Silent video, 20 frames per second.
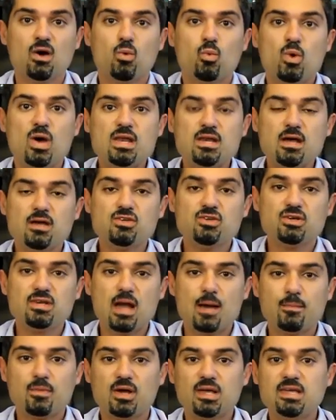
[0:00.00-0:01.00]
When your
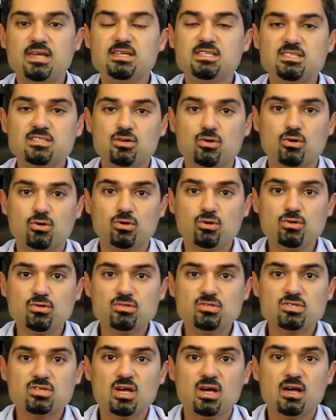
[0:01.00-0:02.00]
number is
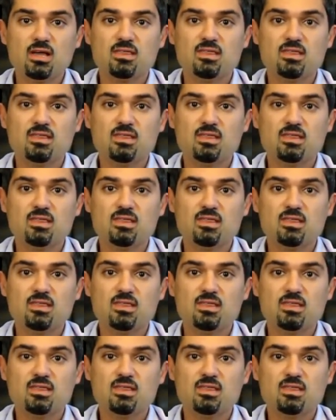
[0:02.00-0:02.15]
called,